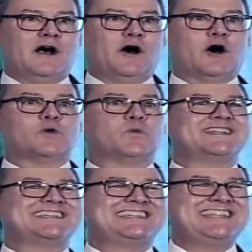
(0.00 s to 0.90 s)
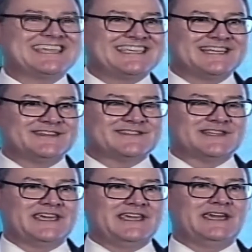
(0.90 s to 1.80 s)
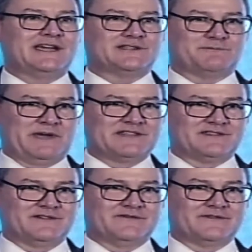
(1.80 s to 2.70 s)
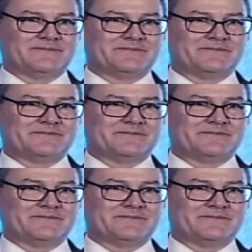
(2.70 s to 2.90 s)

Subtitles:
are ridiculously expensive.